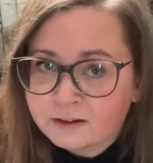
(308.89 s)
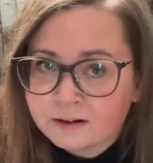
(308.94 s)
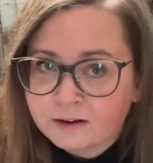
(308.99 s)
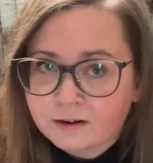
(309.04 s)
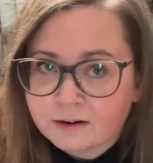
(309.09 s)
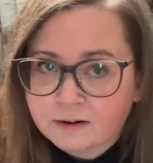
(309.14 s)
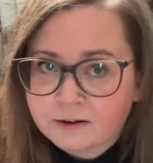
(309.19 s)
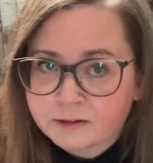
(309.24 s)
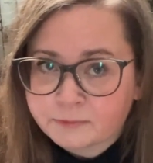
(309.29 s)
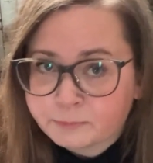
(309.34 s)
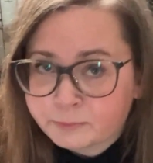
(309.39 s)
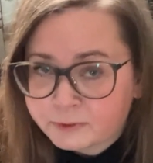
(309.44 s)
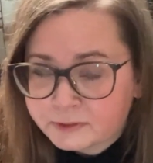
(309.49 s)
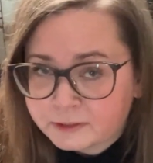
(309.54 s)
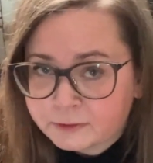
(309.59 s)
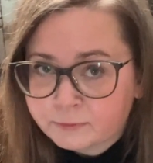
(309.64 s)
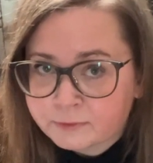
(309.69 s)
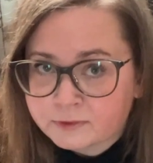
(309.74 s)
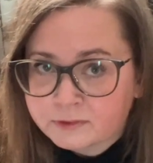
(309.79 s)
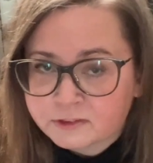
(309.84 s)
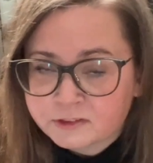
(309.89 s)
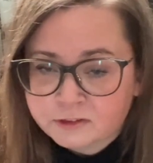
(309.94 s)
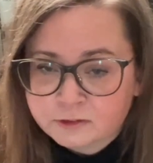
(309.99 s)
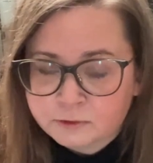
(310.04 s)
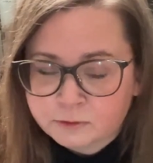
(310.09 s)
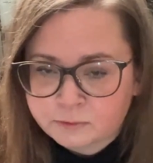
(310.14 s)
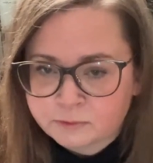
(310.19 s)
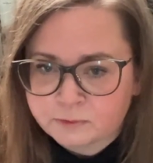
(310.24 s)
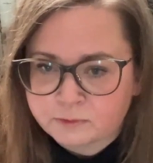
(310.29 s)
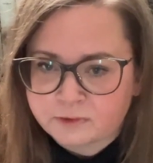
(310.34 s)
are prequels
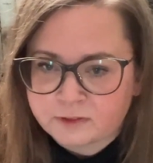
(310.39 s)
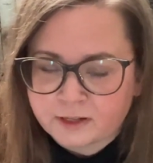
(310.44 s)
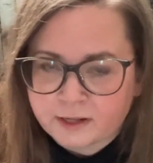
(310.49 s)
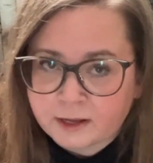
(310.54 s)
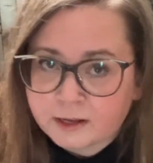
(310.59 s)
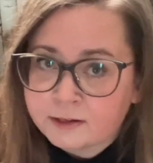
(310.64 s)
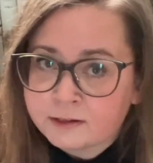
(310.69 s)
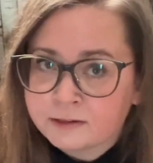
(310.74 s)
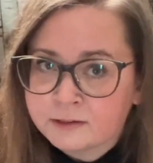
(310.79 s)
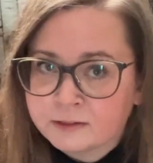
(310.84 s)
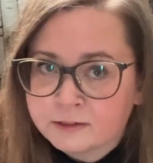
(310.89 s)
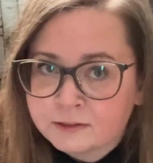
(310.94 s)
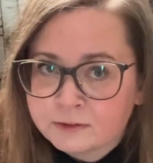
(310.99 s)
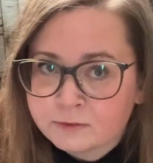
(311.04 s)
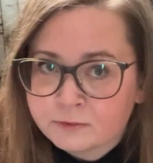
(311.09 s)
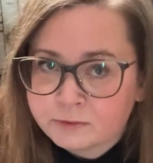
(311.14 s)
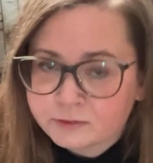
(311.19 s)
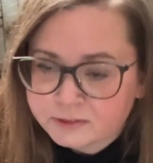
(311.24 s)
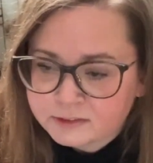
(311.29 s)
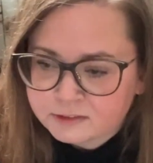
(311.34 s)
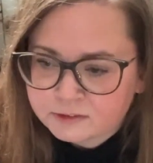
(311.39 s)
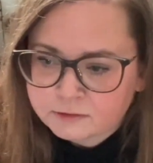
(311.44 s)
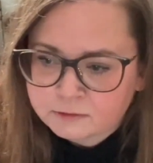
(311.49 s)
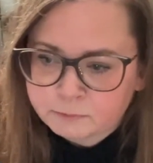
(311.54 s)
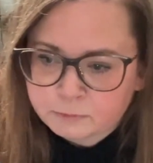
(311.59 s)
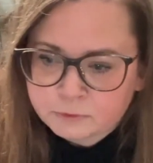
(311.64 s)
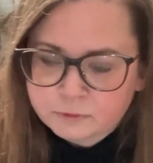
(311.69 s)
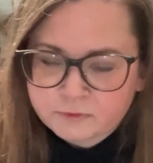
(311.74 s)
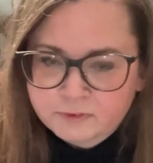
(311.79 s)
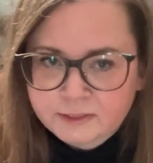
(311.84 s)
to the original
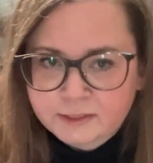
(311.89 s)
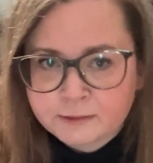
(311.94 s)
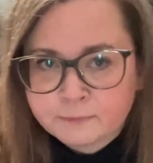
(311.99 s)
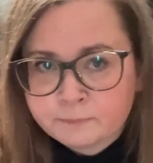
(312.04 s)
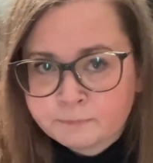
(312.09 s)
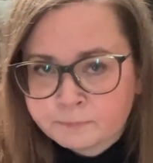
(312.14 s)
movie.